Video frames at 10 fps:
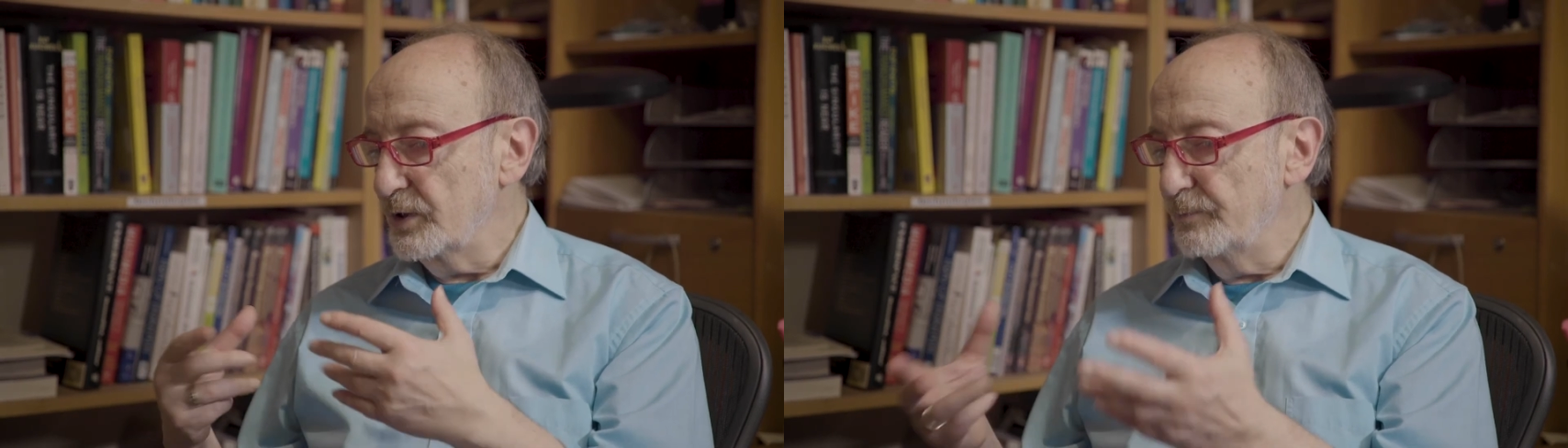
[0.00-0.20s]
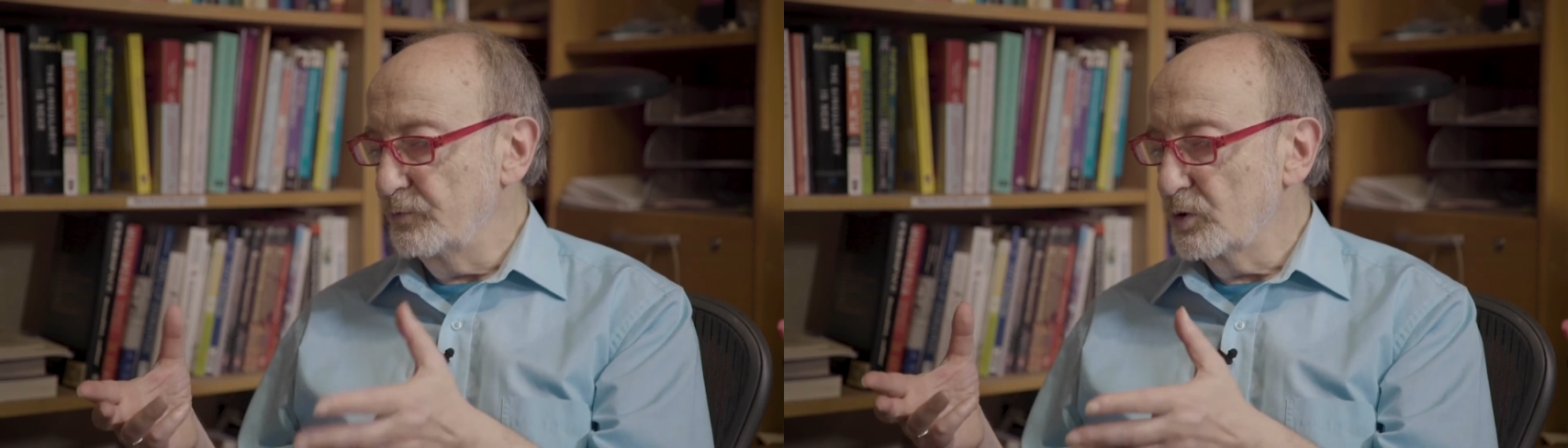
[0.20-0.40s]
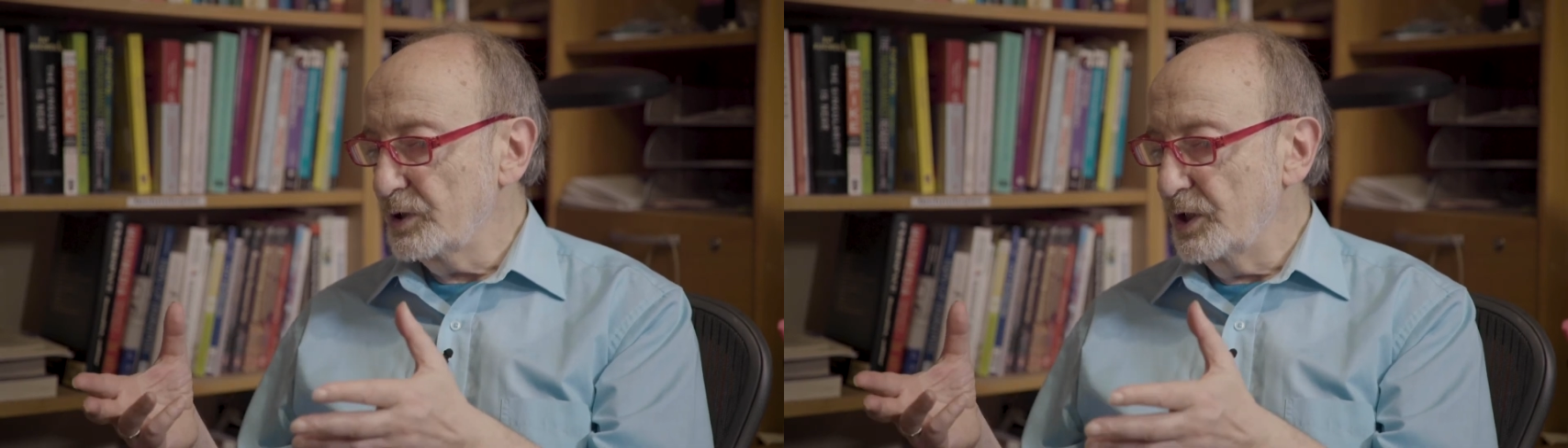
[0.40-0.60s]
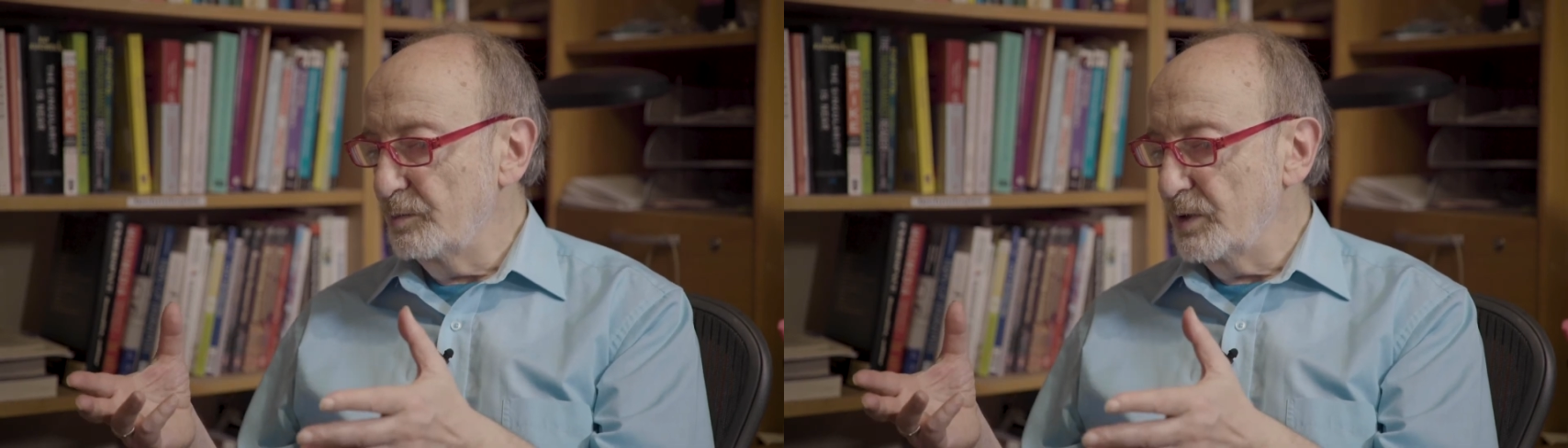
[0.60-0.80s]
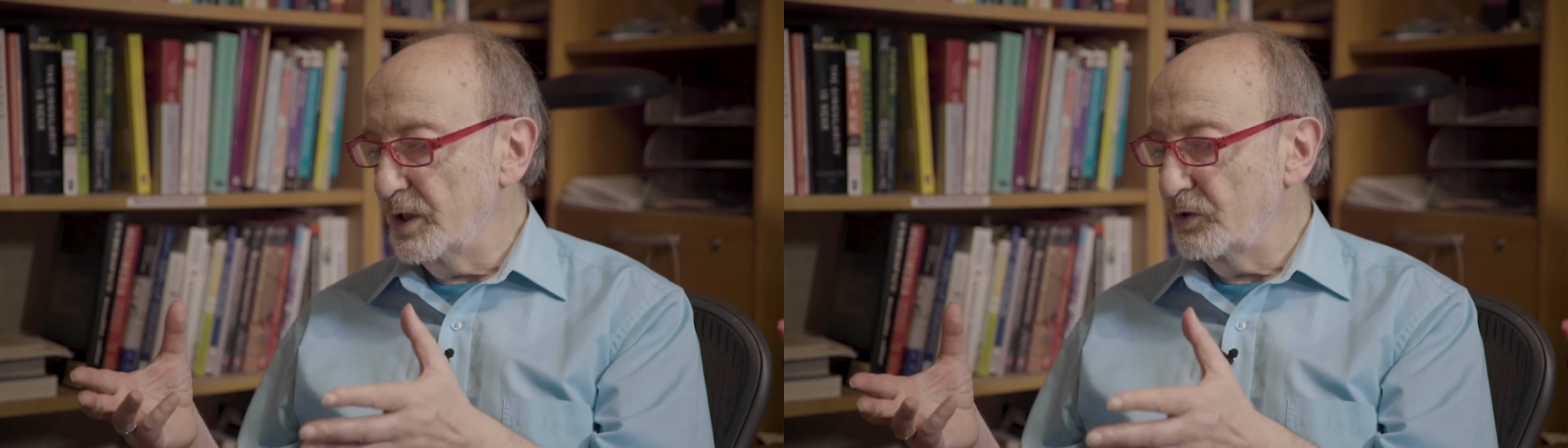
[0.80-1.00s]
I'm
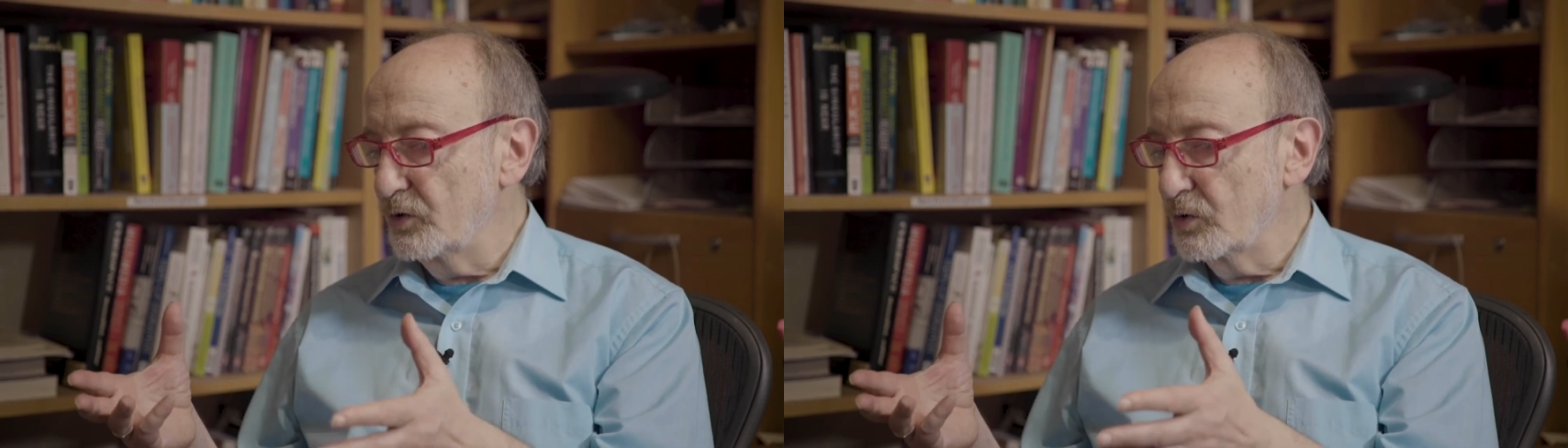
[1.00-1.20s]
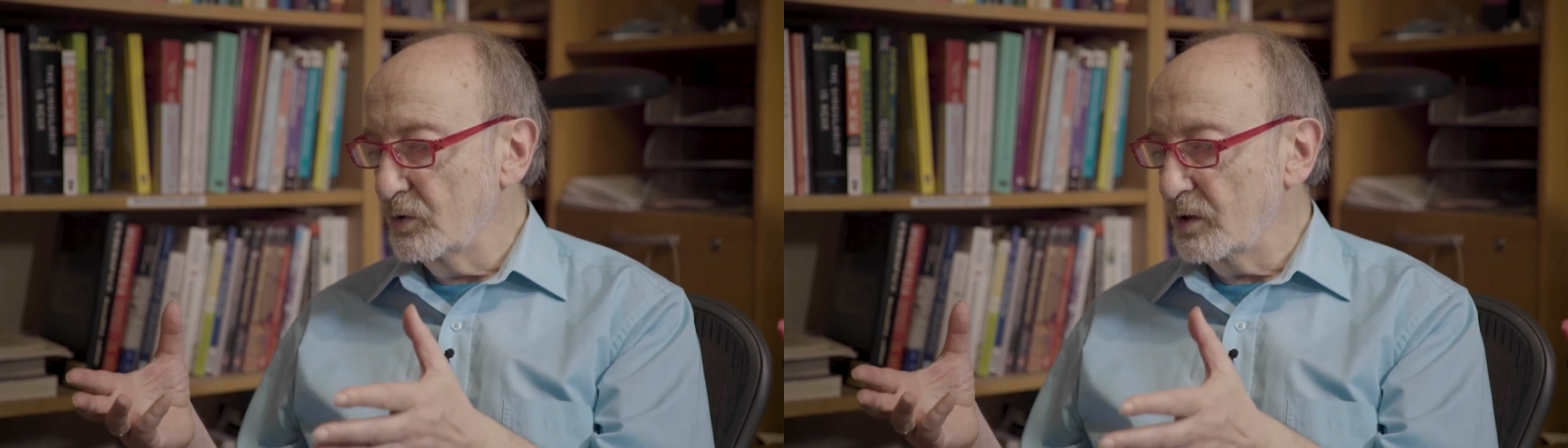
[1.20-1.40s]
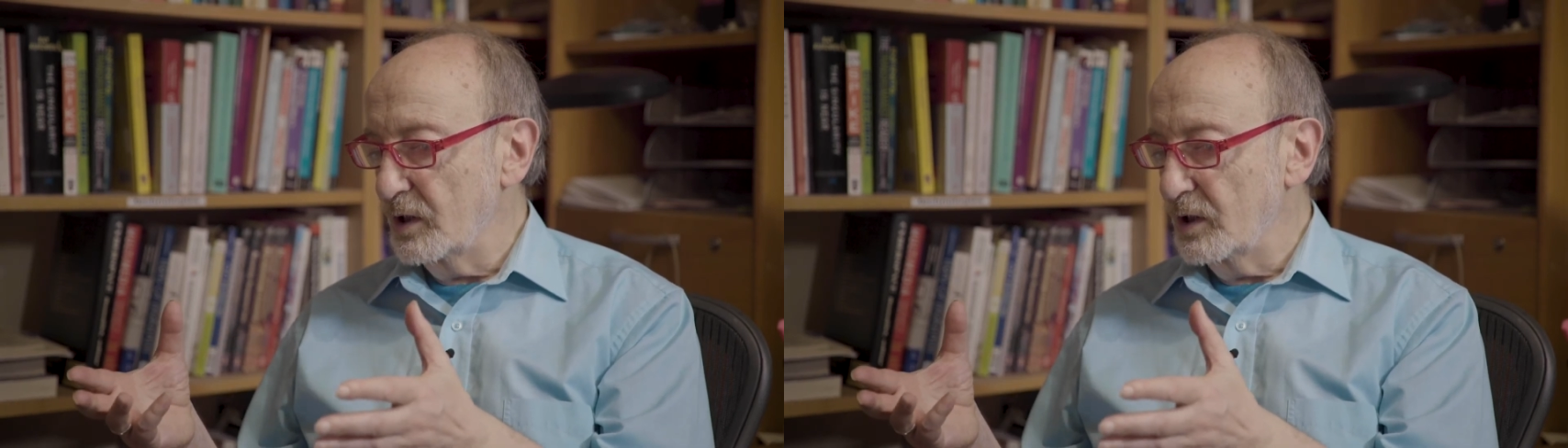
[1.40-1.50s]
walking my talk.